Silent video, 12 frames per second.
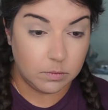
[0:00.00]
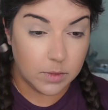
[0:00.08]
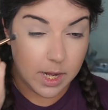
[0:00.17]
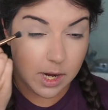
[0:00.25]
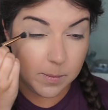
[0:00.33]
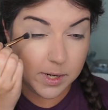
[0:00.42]

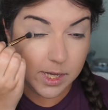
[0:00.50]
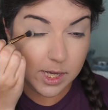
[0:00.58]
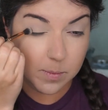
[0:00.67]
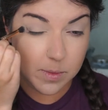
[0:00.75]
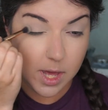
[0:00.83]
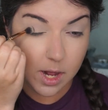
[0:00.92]
And I'm gonna
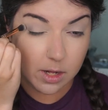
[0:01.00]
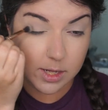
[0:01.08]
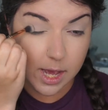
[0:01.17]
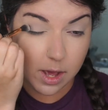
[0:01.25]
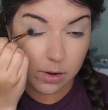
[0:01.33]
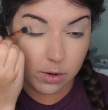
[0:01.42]
keep that on
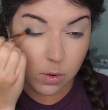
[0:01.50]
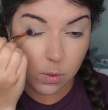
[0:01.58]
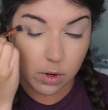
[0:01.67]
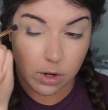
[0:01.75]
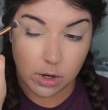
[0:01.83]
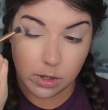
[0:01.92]
the outer
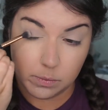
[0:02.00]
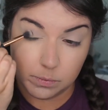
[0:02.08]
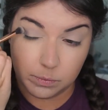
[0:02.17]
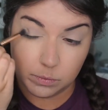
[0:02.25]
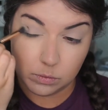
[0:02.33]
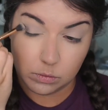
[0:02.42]
corner
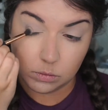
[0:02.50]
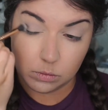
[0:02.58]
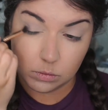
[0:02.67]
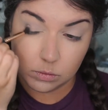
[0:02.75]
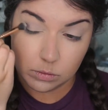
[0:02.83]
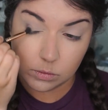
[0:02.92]

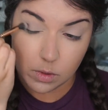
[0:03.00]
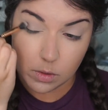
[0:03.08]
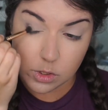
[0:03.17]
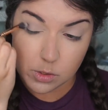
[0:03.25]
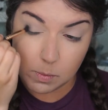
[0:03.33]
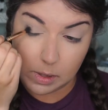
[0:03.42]
and
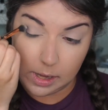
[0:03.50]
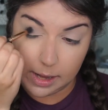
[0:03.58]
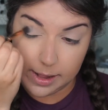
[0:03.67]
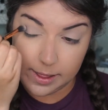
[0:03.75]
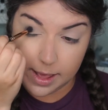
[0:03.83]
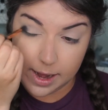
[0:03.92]
just
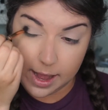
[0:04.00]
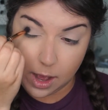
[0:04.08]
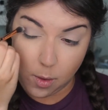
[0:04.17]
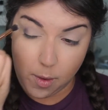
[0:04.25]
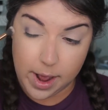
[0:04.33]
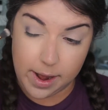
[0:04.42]
blend that
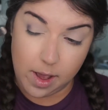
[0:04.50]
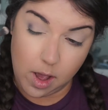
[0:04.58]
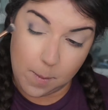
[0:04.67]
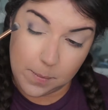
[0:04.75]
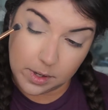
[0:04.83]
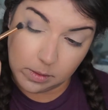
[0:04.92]
out and
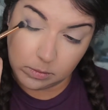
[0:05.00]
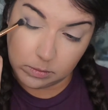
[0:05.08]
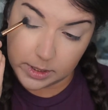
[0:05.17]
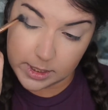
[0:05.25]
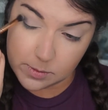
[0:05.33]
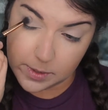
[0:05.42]
up
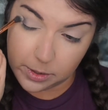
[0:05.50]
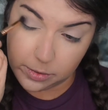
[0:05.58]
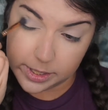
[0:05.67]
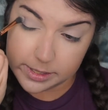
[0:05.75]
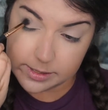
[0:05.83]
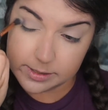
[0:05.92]
into my
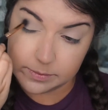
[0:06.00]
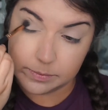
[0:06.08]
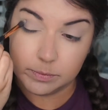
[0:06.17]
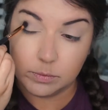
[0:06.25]
crease.